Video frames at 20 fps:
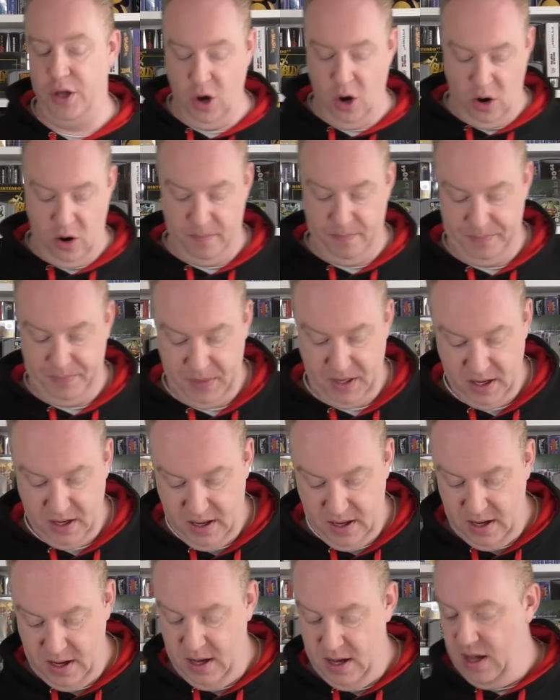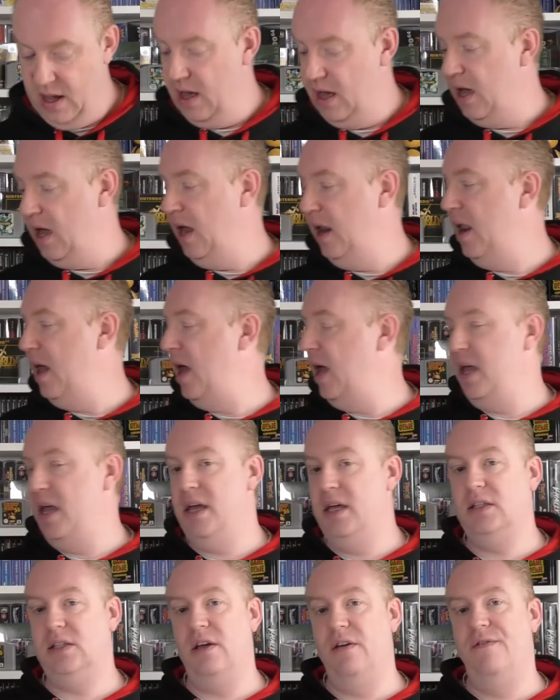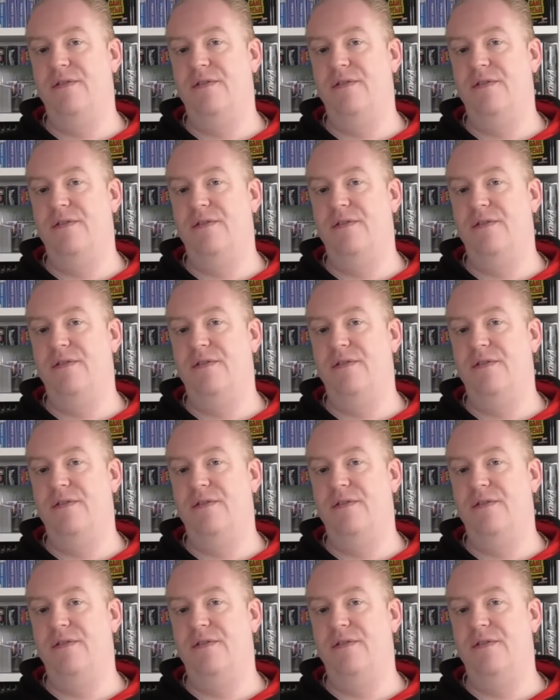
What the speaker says: got. And that is